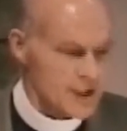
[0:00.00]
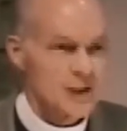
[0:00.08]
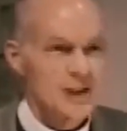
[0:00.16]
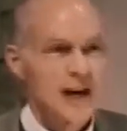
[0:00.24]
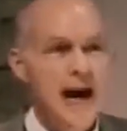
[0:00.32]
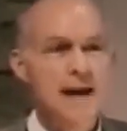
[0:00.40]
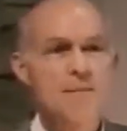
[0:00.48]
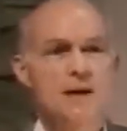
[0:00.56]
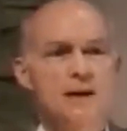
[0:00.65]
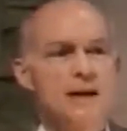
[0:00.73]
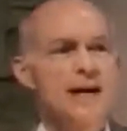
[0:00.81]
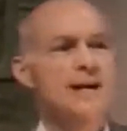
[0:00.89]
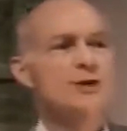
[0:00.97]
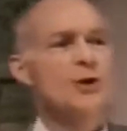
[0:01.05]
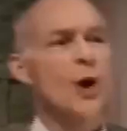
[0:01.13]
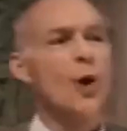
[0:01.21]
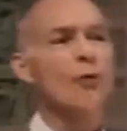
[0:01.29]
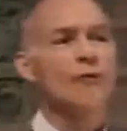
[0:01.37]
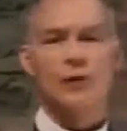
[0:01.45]
Simon is
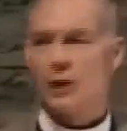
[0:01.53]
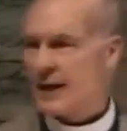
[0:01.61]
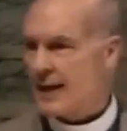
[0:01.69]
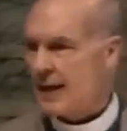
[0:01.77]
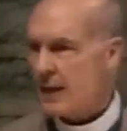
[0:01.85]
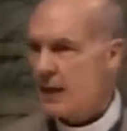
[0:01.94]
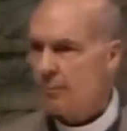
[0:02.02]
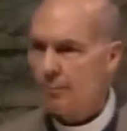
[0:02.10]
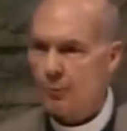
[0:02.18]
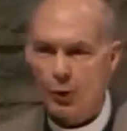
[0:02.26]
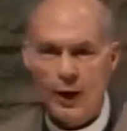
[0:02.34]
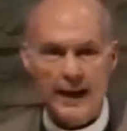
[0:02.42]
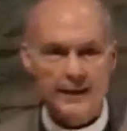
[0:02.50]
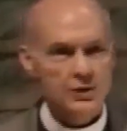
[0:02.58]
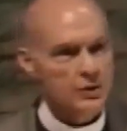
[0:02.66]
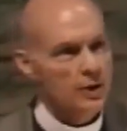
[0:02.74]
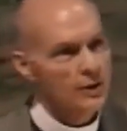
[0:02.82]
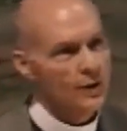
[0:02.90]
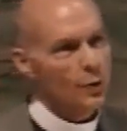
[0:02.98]
overly
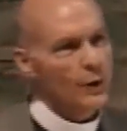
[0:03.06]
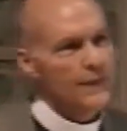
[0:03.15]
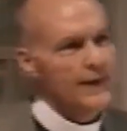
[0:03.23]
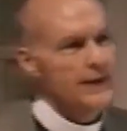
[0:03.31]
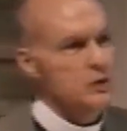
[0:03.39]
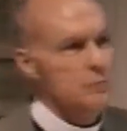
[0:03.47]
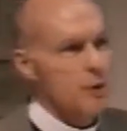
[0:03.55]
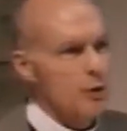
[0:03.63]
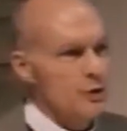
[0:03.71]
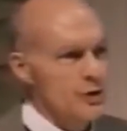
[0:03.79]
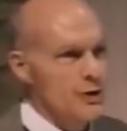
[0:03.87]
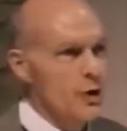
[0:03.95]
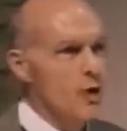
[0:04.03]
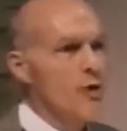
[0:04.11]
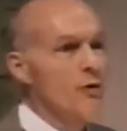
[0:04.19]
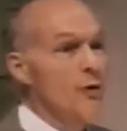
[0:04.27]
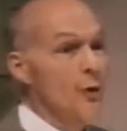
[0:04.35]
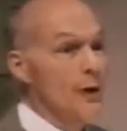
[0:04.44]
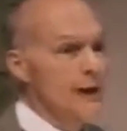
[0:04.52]
impressed with his personal
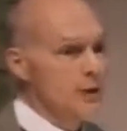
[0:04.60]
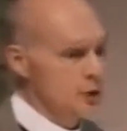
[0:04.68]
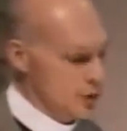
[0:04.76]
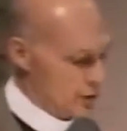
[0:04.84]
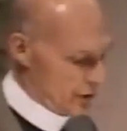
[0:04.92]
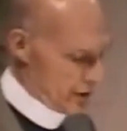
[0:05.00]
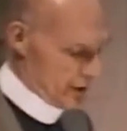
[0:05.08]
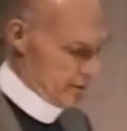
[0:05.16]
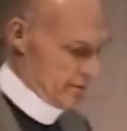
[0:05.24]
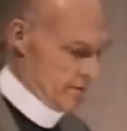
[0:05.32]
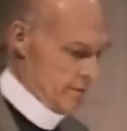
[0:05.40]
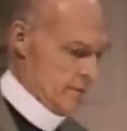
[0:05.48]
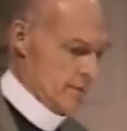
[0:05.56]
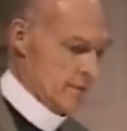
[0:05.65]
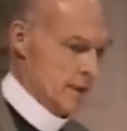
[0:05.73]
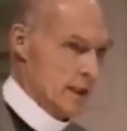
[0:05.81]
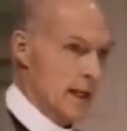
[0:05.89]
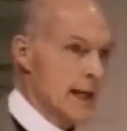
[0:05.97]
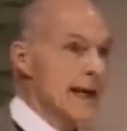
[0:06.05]
credentials.
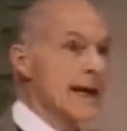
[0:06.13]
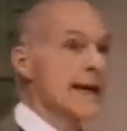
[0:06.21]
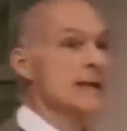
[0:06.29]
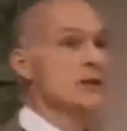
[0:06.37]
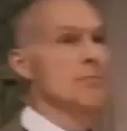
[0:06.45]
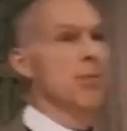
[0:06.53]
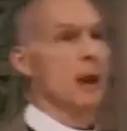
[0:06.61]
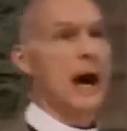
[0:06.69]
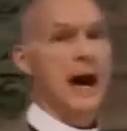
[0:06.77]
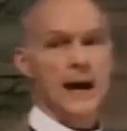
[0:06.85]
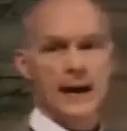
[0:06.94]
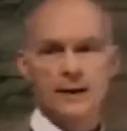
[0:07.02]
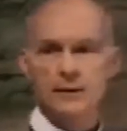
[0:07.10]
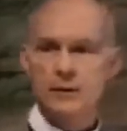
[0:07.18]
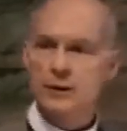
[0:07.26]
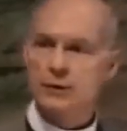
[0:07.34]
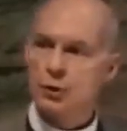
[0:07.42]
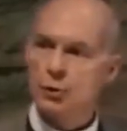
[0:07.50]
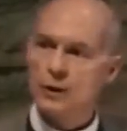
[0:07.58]
He's blind
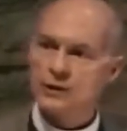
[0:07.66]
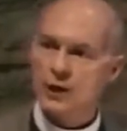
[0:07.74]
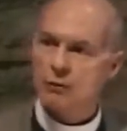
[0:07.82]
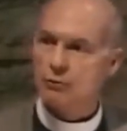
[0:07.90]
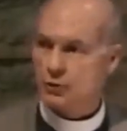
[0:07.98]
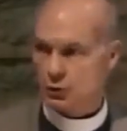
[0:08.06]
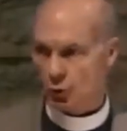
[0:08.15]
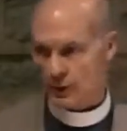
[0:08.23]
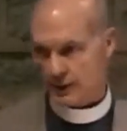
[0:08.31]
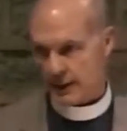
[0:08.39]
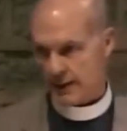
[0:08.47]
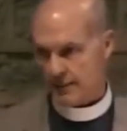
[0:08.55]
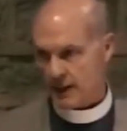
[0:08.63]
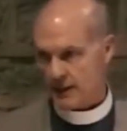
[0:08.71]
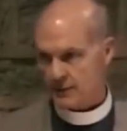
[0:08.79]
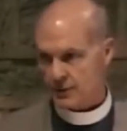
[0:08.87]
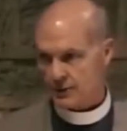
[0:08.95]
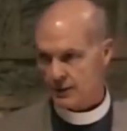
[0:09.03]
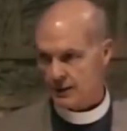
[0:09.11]
to his own
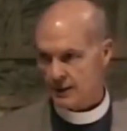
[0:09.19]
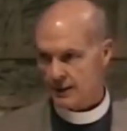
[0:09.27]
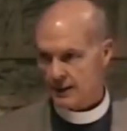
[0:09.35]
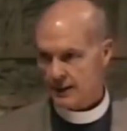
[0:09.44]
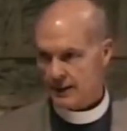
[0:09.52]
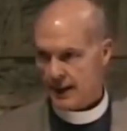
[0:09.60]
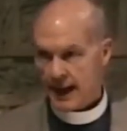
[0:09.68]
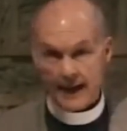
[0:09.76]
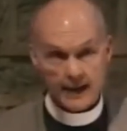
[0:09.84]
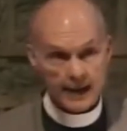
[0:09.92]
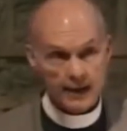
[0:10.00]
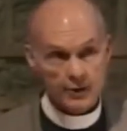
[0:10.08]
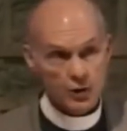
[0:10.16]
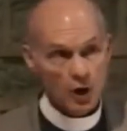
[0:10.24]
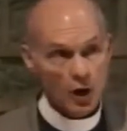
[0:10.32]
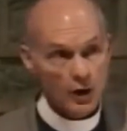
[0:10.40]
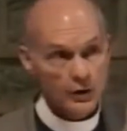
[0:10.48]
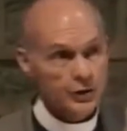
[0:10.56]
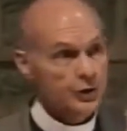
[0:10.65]
shortcomings, and he is
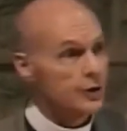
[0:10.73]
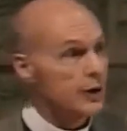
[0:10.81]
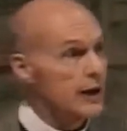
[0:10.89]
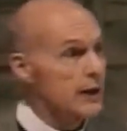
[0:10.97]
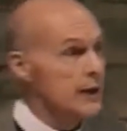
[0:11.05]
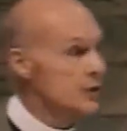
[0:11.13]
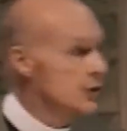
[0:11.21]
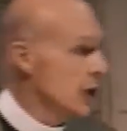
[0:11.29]
harsh in his